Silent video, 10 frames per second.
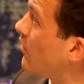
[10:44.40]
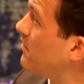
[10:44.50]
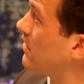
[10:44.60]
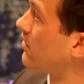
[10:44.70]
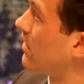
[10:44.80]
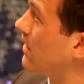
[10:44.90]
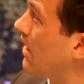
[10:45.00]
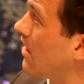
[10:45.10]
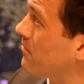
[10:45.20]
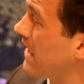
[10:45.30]
When we look at
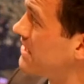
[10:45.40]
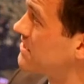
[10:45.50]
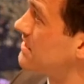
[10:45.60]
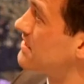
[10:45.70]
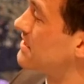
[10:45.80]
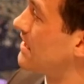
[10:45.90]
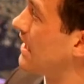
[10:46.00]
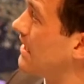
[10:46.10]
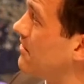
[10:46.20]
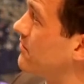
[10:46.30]
our patient
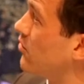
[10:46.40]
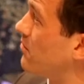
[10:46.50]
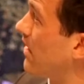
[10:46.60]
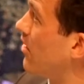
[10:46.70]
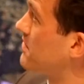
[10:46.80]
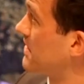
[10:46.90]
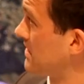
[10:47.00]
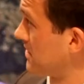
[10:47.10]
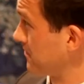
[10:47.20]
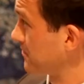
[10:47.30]
lymph node
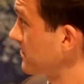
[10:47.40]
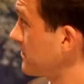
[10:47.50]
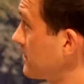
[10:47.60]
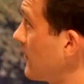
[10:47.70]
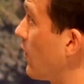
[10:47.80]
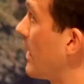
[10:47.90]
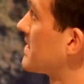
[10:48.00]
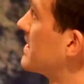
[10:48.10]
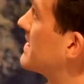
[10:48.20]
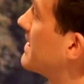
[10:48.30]
biopsies, we
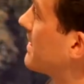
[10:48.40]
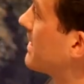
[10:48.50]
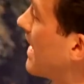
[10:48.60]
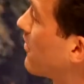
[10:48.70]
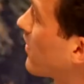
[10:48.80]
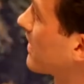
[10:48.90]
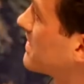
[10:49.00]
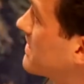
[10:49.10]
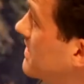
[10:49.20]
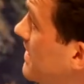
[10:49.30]
actually see that the network
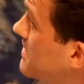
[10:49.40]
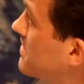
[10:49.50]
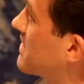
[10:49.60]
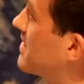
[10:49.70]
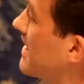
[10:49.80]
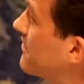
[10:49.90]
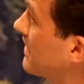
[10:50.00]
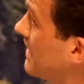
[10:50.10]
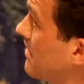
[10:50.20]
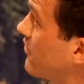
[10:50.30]
is
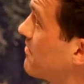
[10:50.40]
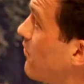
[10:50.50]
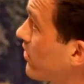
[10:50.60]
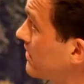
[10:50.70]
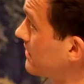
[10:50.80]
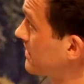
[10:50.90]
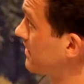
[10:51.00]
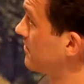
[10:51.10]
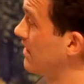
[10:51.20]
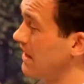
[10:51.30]
significantly remodeled,
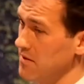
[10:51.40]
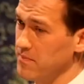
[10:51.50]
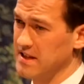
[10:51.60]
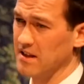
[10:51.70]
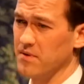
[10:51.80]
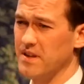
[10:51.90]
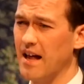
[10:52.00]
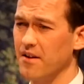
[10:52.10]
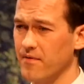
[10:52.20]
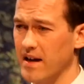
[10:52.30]
particularly with
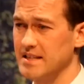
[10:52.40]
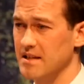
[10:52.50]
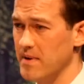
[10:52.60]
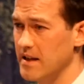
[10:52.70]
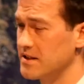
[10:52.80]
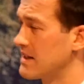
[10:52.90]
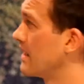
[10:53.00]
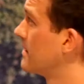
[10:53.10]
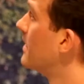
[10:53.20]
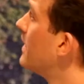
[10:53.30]
the alpha SMA
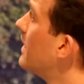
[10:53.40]
stain.